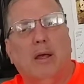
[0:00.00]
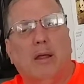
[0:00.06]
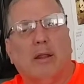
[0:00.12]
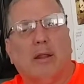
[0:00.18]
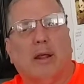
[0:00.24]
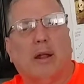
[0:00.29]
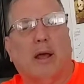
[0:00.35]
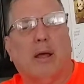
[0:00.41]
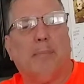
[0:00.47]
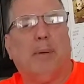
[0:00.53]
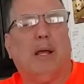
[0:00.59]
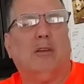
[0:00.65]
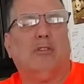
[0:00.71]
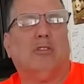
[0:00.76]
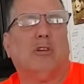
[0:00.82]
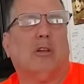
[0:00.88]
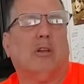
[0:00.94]
that I
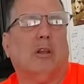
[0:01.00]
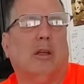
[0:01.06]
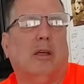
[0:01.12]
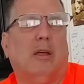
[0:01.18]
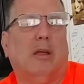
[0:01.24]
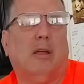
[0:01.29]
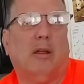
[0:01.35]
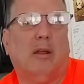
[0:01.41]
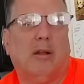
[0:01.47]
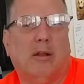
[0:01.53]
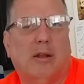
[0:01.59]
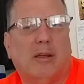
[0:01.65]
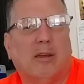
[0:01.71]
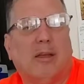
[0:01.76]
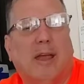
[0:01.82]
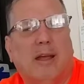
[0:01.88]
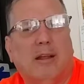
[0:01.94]
basically
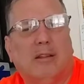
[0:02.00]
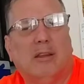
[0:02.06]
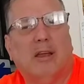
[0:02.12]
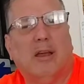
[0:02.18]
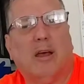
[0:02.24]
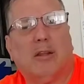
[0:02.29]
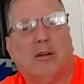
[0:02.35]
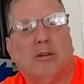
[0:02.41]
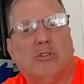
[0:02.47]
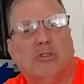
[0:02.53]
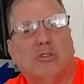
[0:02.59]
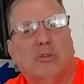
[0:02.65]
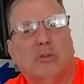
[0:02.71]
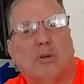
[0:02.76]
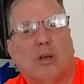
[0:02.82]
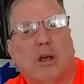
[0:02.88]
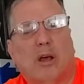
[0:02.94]
negate the other
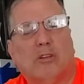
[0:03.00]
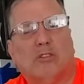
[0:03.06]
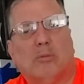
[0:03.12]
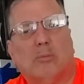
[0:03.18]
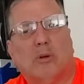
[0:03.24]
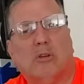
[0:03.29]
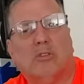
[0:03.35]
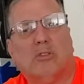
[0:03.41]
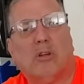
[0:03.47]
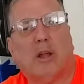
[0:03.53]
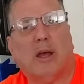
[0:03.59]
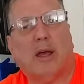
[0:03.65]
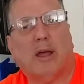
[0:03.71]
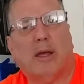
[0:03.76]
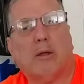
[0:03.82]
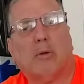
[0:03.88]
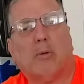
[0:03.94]
2 customers that
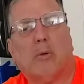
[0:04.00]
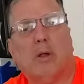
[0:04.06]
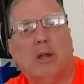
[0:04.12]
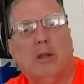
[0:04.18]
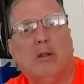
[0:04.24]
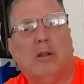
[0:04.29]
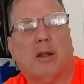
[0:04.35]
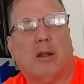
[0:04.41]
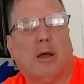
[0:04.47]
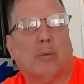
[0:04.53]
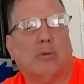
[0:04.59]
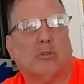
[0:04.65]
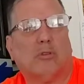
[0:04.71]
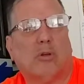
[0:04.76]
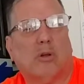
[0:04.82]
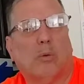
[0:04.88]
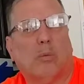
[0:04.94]
I agreed that I
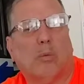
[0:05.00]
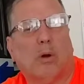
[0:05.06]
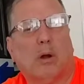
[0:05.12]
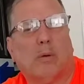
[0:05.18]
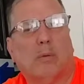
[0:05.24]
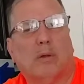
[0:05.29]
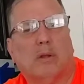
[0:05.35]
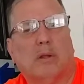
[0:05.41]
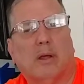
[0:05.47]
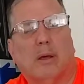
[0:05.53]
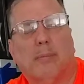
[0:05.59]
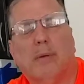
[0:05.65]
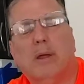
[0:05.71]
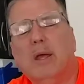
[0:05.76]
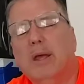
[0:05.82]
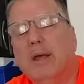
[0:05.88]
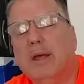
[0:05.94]
was going to work with them.
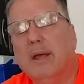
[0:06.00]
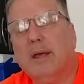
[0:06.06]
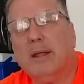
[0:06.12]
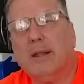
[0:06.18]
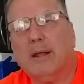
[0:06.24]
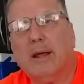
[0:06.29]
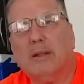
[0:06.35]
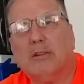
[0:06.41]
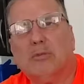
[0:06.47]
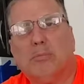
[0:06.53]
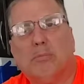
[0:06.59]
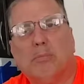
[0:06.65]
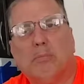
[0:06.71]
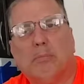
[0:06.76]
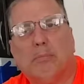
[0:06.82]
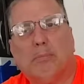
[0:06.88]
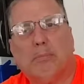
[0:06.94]
That's
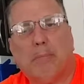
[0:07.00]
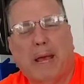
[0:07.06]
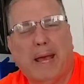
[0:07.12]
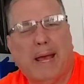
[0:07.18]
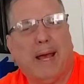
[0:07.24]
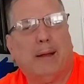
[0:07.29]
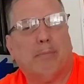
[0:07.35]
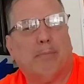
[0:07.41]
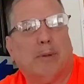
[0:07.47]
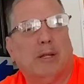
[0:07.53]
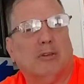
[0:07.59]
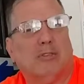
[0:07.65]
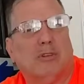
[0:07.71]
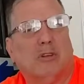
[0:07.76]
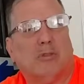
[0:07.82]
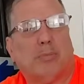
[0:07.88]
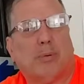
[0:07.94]
bad
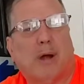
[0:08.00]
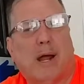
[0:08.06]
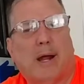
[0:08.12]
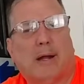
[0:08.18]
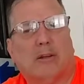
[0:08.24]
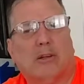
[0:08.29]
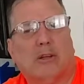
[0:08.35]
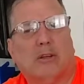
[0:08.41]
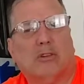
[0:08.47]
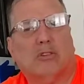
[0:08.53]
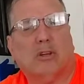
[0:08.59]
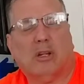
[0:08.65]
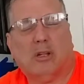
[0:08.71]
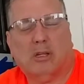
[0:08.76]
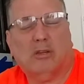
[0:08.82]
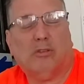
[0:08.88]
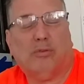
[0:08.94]
business practice.
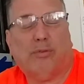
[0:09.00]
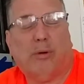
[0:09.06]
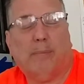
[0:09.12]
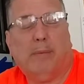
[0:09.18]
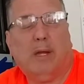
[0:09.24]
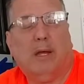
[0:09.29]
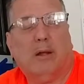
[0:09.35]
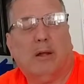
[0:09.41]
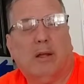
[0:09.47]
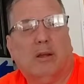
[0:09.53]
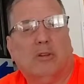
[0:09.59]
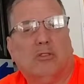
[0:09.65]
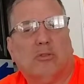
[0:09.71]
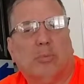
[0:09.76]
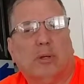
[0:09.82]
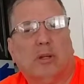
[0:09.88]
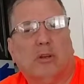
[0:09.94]
At least for me it
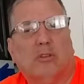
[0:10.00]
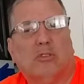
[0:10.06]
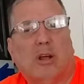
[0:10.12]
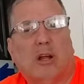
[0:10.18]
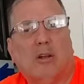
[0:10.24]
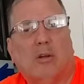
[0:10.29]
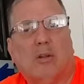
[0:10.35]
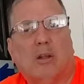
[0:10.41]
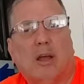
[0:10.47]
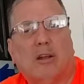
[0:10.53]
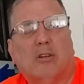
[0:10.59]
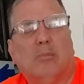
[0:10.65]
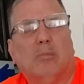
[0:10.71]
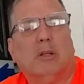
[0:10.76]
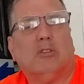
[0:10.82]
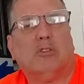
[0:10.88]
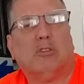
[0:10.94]
is, because I don't like
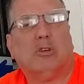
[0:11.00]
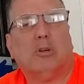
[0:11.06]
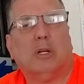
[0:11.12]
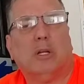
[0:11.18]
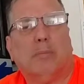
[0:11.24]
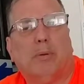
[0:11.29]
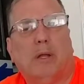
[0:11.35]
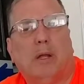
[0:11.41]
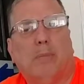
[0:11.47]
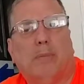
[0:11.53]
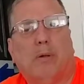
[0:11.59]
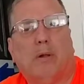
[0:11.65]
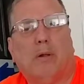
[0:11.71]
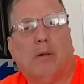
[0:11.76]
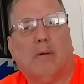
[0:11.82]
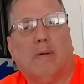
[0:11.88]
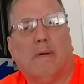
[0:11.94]
to mistreat
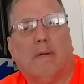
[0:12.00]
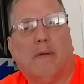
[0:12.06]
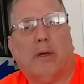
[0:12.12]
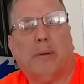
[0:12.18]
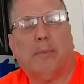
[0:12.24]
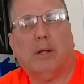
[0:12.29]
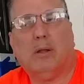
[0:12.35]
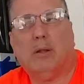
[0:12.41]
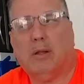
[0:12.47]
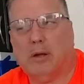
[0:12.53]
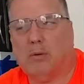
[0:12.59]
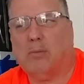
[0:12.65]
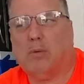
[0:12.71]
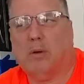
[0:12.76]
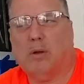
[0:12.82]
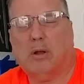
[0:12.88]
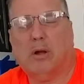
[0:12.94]
people. I mean, they're
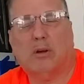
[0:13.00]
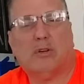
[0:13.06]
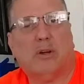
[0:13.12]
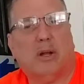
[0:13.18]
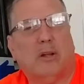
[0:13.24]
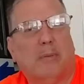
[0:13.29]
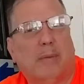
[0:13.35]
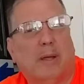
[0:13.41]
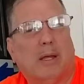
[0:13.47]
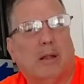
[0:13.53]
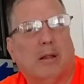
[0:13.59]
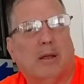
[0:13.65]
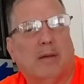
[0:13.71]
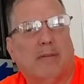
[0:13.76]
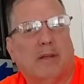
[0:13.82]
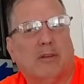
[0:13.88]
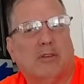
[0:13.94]
trying to make a
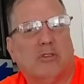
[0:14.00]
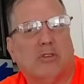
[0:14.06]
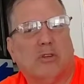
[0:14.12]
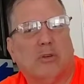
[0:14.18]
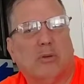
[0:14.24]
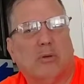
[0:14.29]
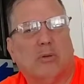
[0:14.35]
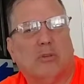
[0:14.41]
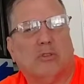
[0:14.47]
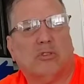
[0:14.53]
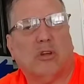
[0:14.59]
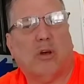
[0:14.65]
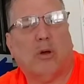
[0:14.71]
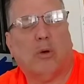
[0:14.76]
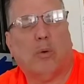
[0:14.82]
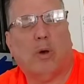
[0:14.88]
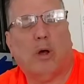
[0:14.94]
living too.
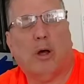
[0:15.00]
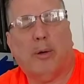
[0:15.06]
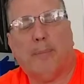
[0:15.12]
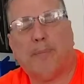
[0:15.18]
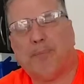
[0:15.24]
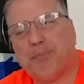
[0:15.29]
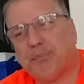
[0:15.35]
So